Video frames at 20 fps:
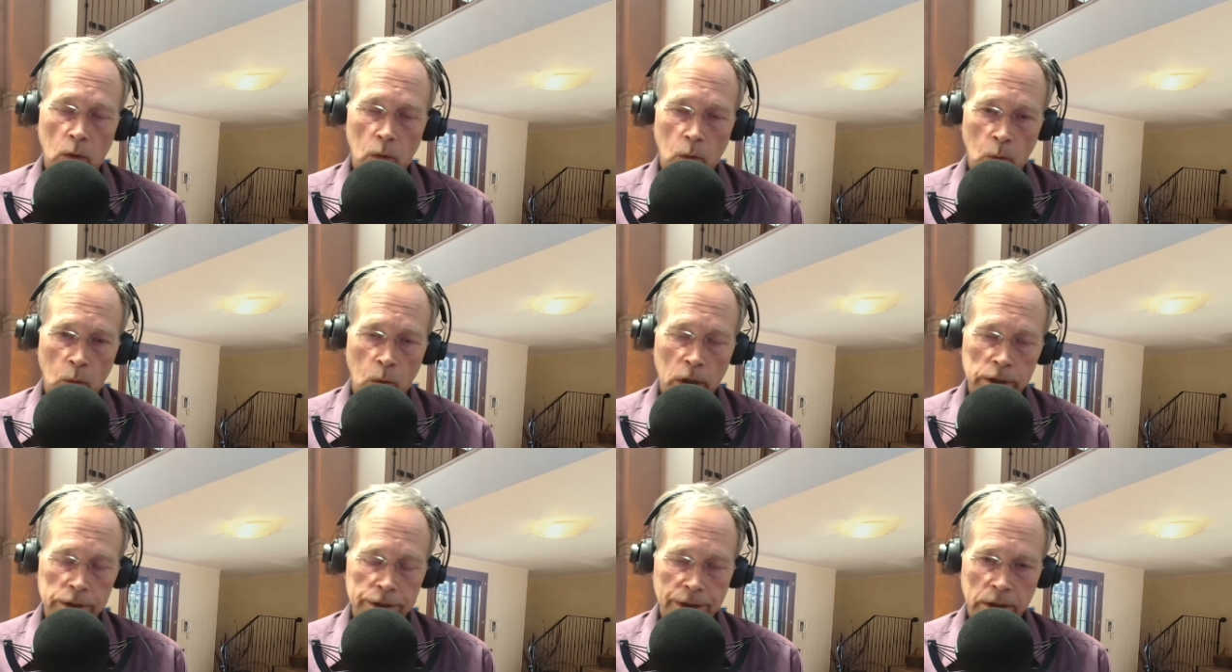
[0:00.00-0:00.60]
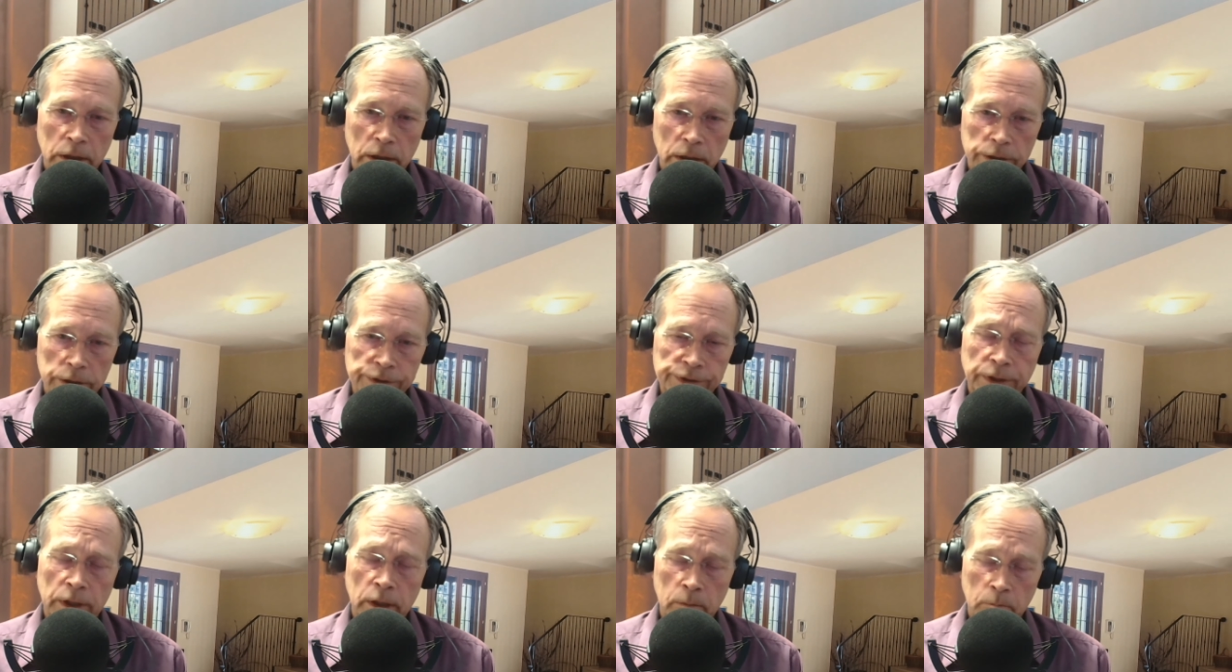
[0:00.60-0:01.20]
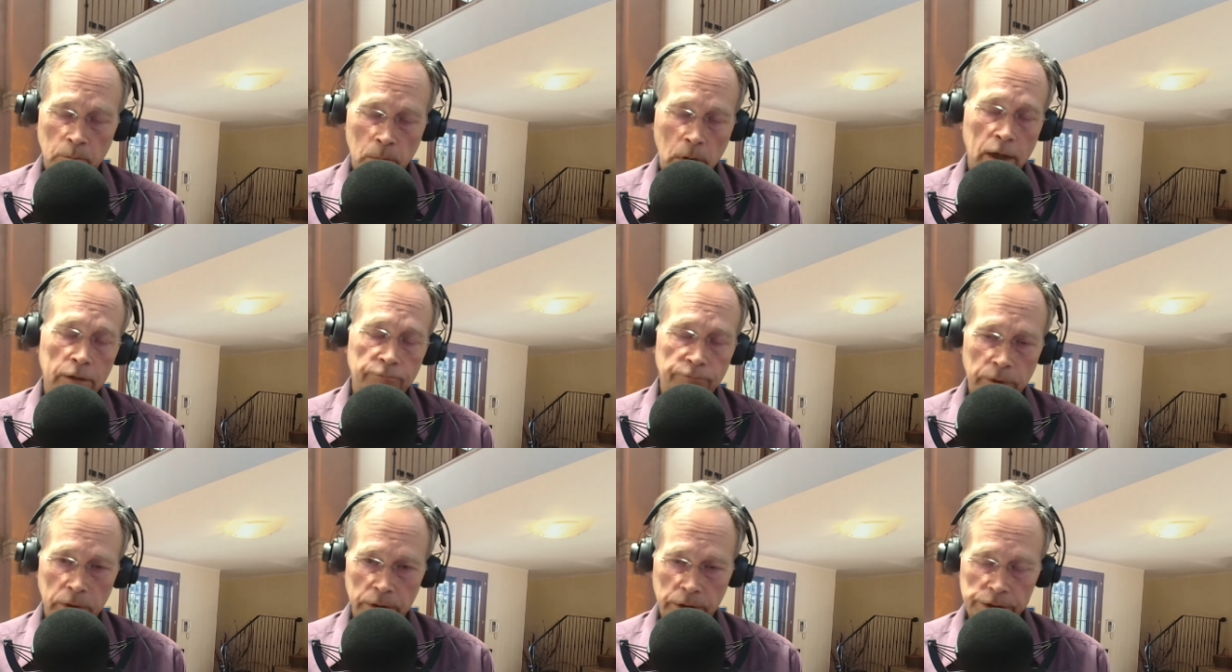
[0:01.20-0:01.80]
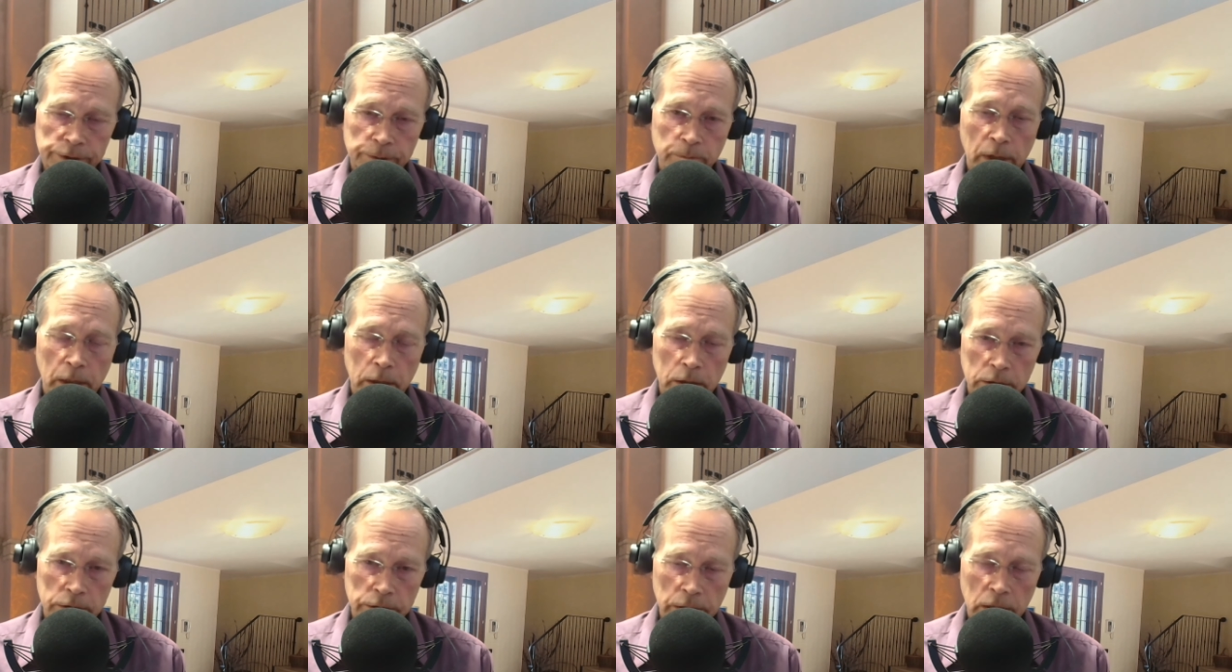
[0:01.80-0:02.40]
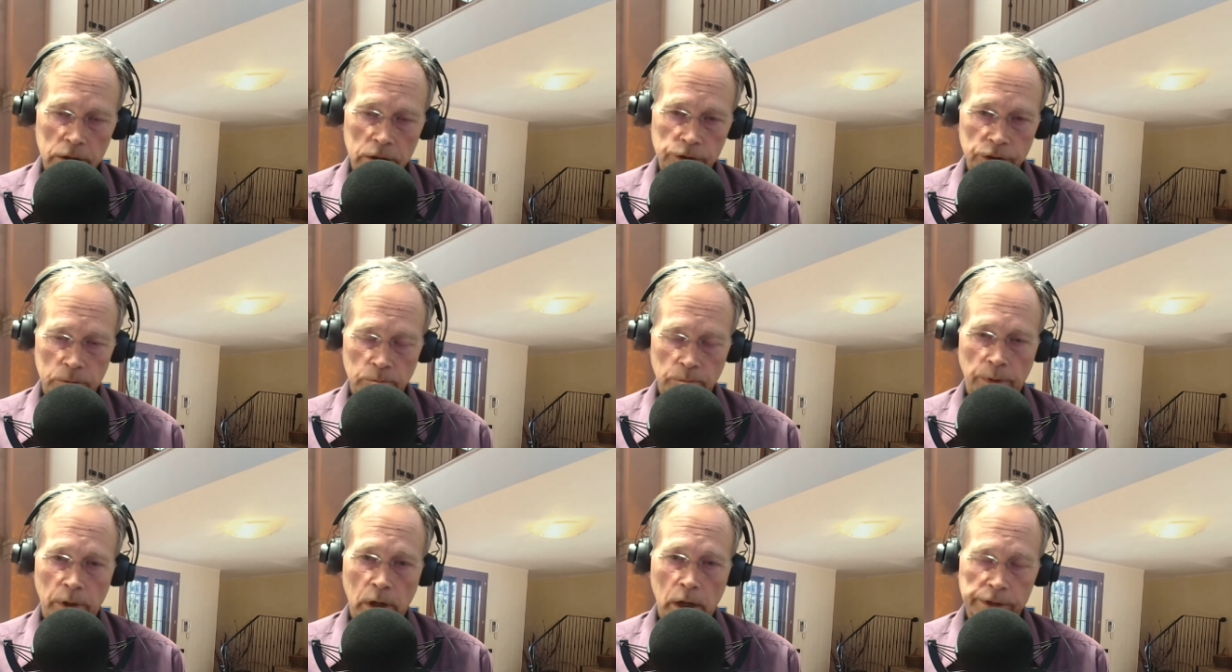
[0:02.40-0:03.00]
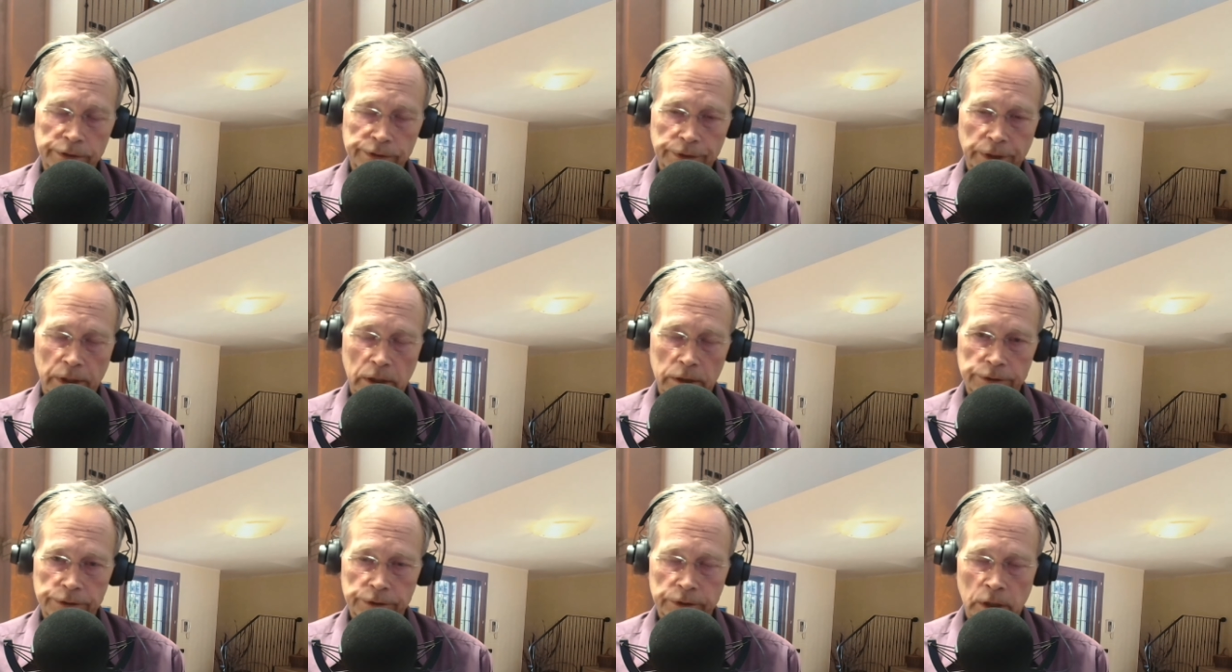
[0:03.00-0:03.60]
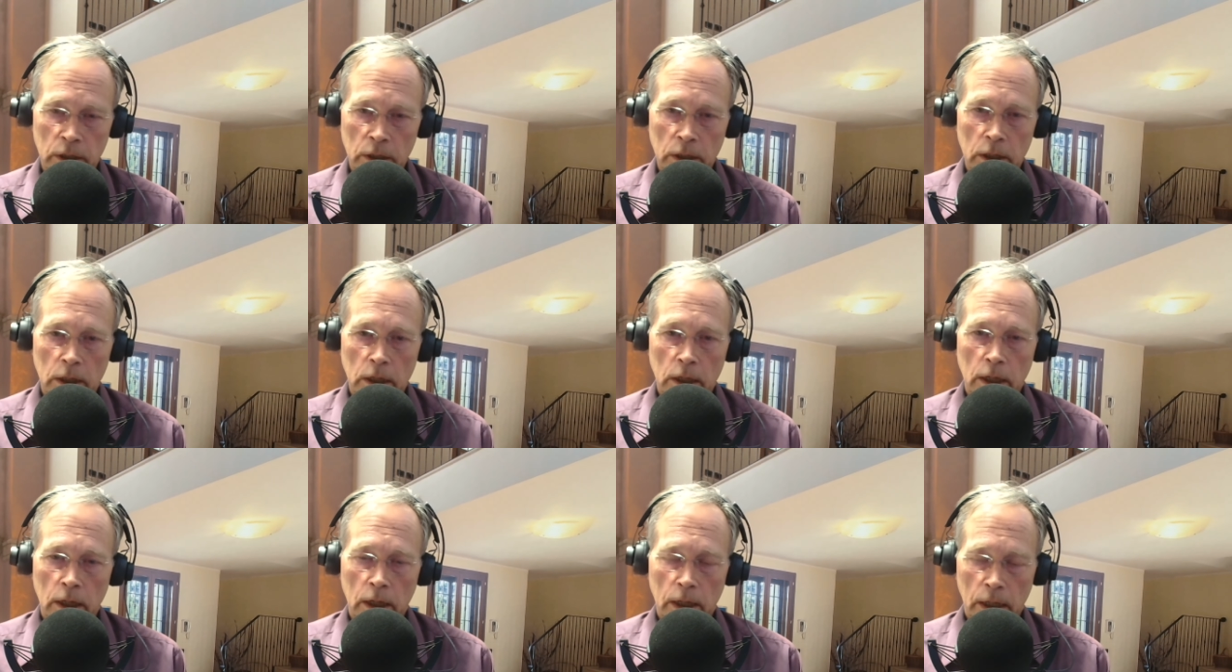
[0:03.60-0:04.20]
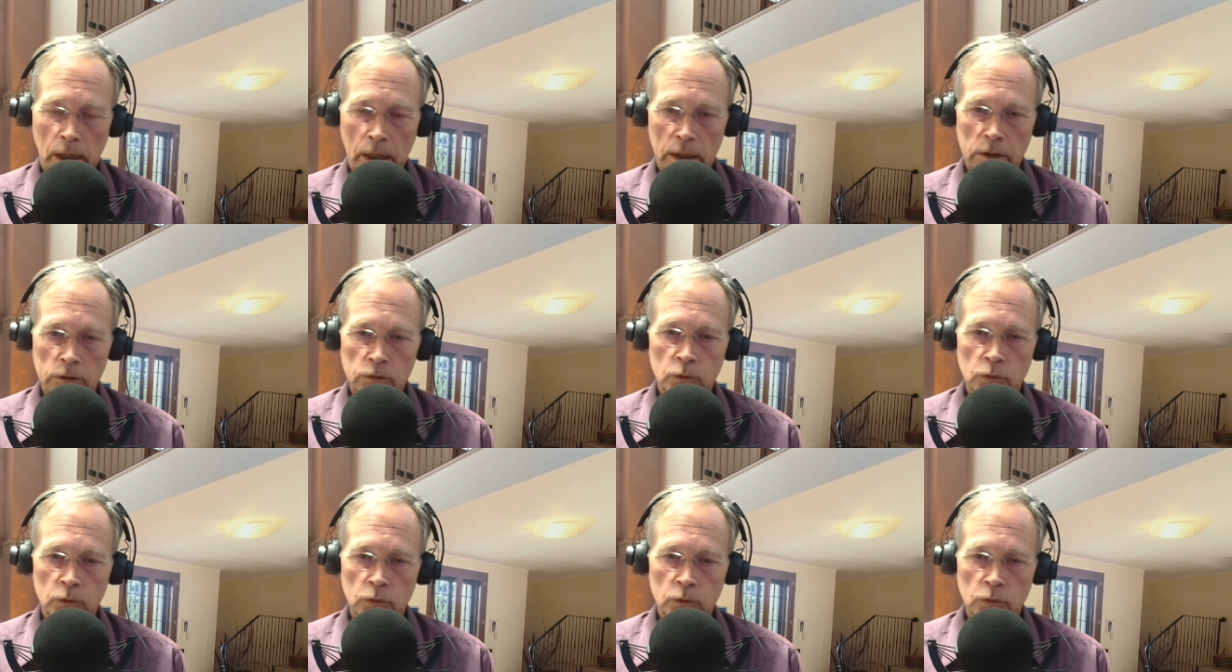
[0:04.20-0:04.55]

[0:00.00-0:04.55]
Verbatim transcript: what is a mindfulness meditation process. And